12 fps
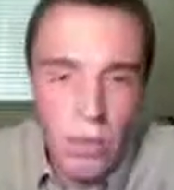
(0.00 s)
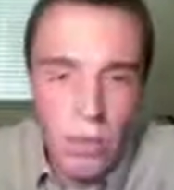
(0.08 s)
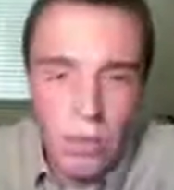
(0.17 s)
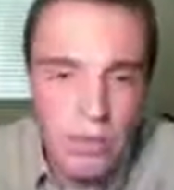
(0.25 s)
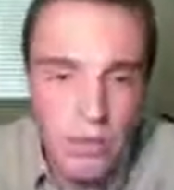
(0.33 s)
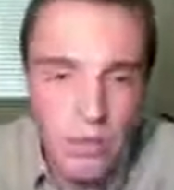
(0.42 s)
don't
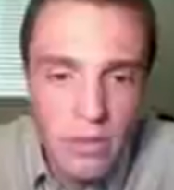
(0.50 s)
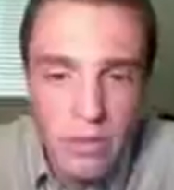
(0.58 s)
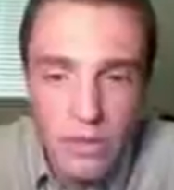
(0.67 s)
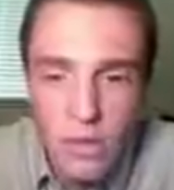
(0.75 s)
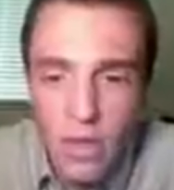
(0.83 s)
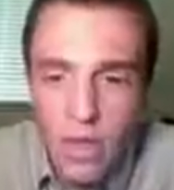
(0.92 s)
really think this
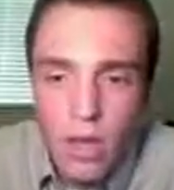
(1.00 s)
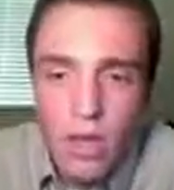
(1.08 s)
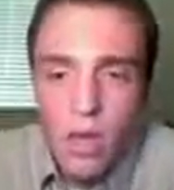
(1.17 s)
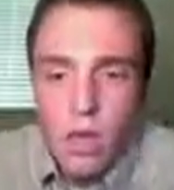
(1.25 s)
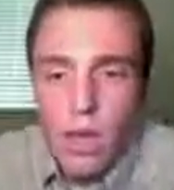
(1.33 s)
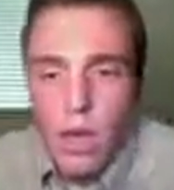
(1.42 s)
is
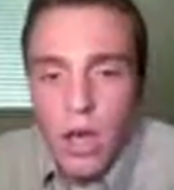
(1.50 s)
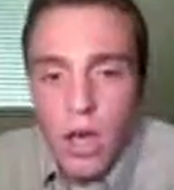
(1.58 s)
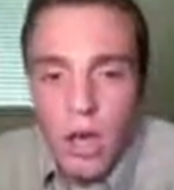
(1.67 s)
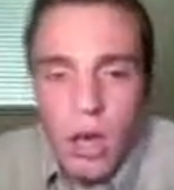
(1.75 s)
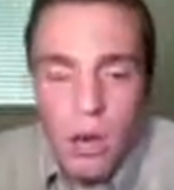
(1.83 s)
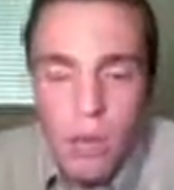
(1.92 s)

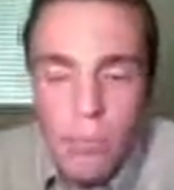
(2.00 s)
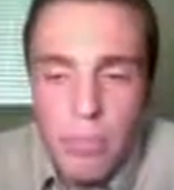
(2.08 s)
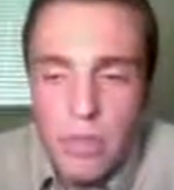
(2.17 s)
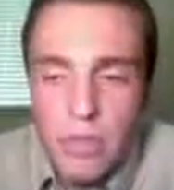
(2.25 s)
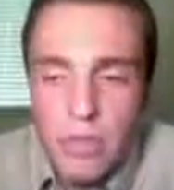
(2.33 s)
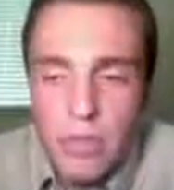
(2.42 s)
a
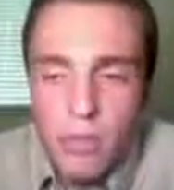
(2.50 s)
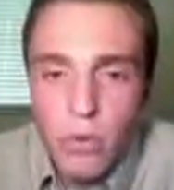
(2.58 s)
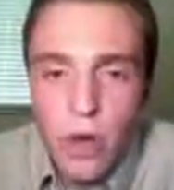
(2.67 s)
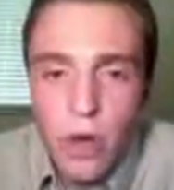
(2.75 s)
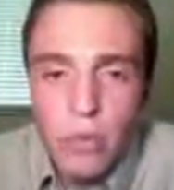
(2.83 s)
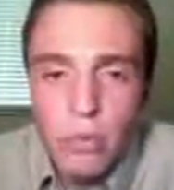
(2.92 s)
big deal
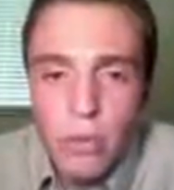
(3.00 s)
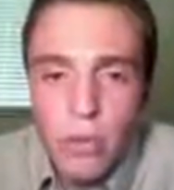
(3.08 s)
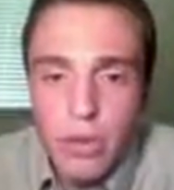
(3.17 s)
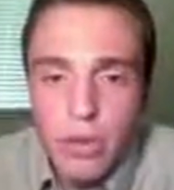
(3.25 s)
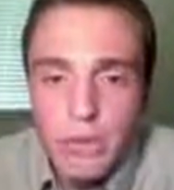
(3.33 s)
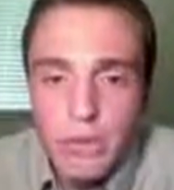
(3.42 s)
for either
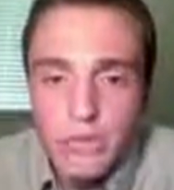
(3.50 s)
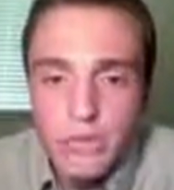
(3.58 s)
player.